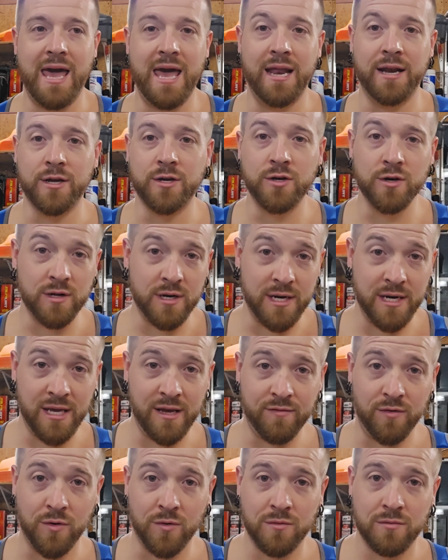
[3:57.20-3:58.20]
and good and
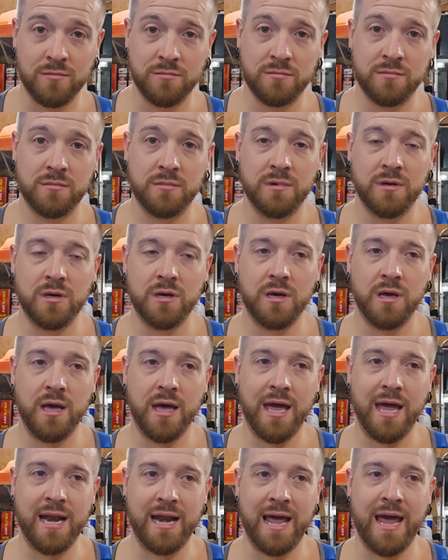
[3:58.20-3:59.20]
evil,
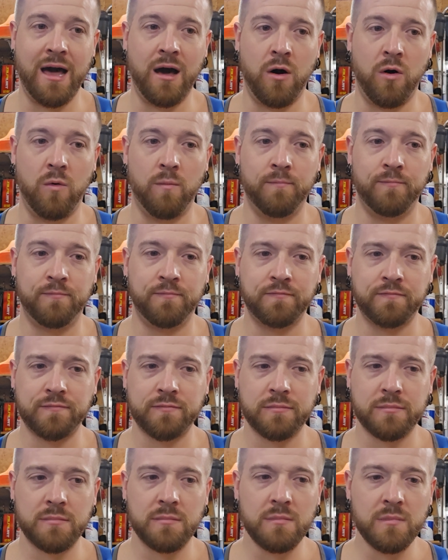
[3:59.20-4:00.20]
and how
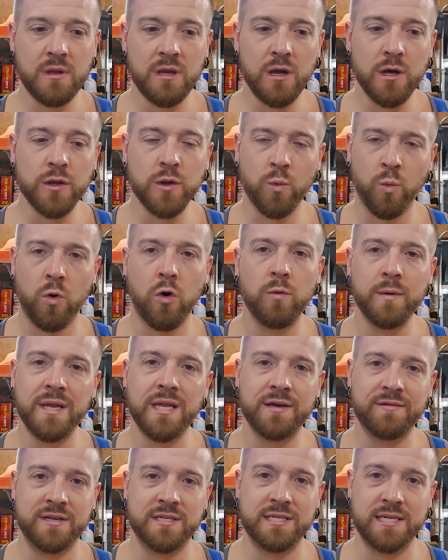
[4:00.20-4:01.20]
the world we
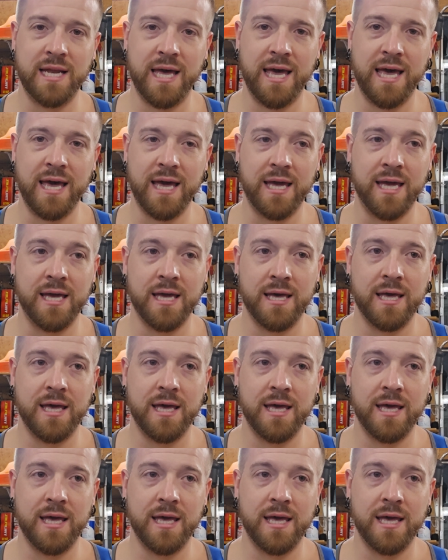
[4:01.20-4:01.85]
live in today